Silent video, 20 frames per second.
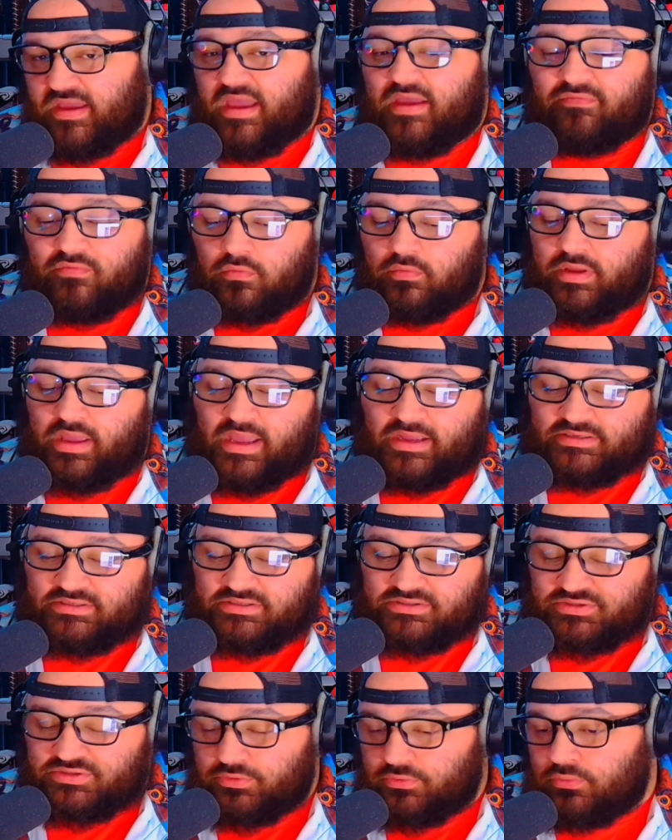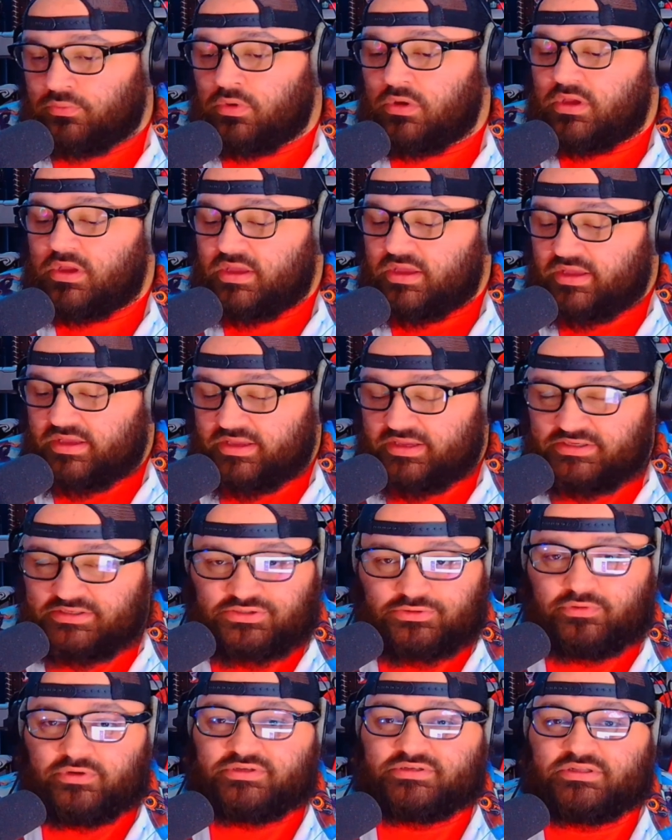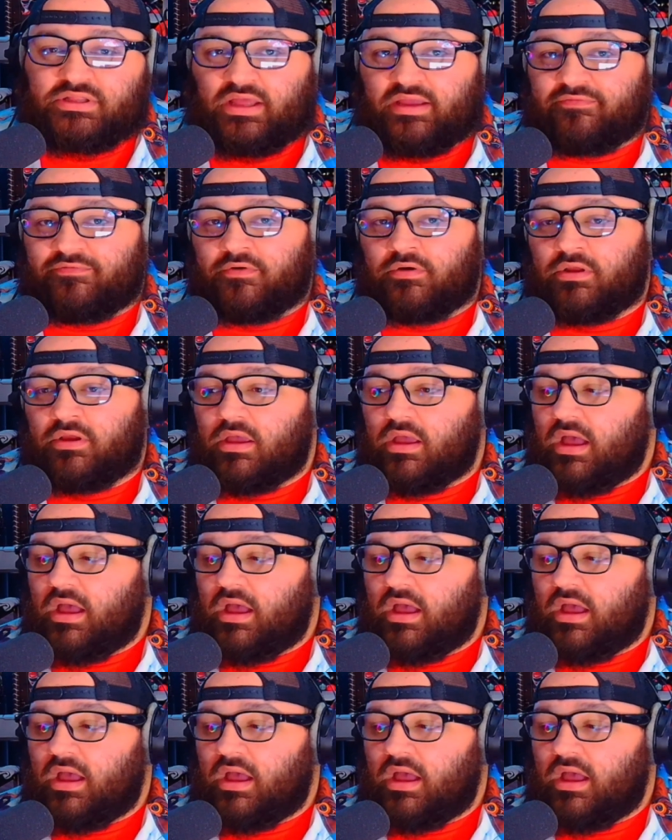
ever reacted to is Chris Clifford.